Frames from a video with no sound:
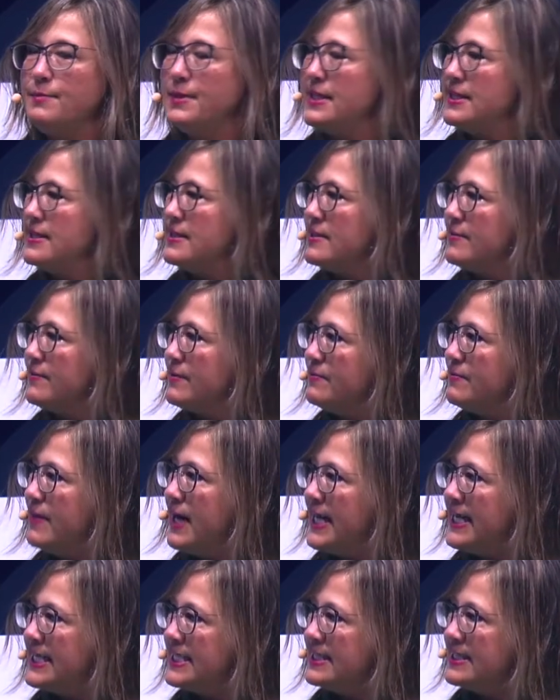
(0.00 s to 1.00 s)
of advice
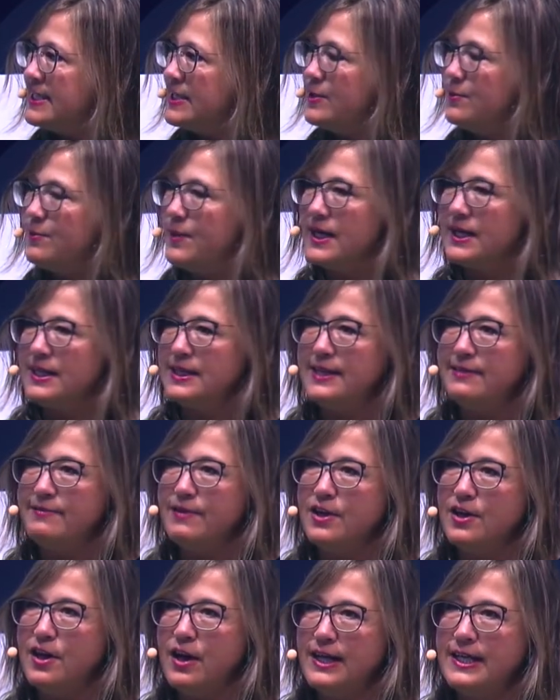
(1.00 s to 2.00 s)
that you want to leave our
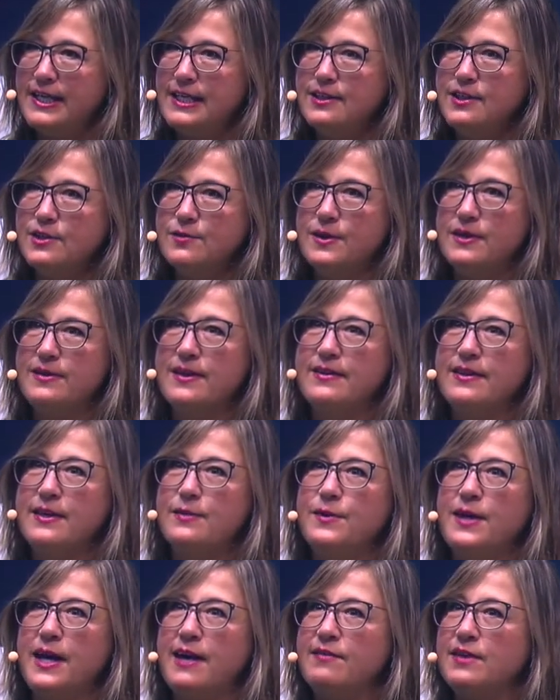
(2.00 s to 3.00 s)
audience with? I think we have a
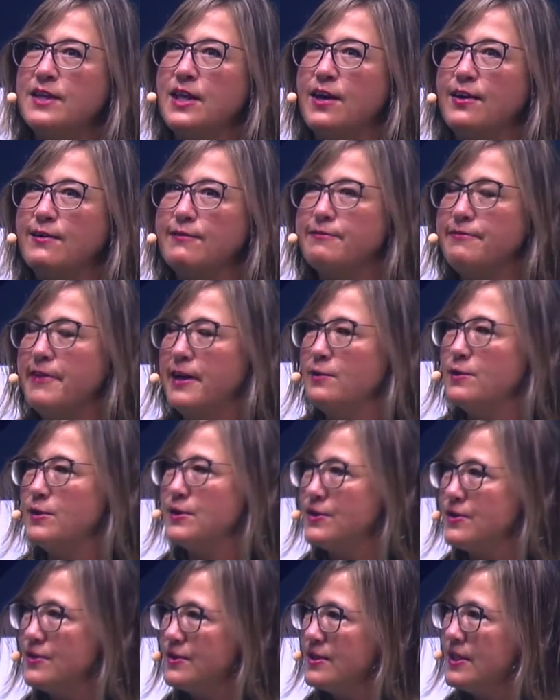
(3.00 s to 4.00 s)
lot of founders
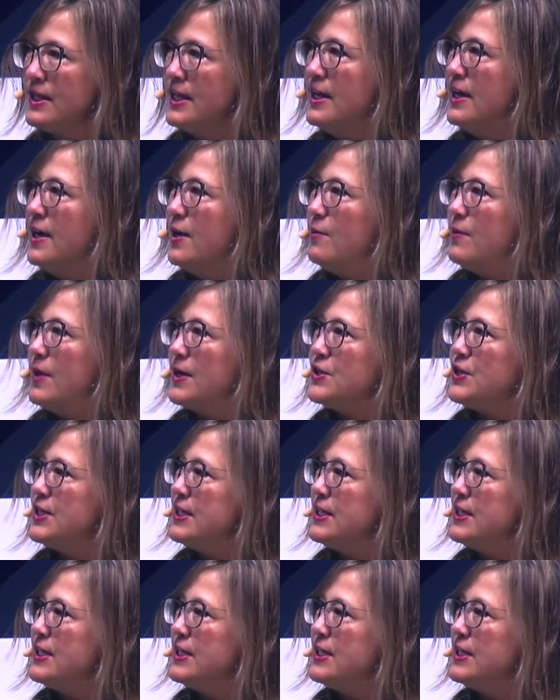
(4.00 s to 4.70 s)
watching us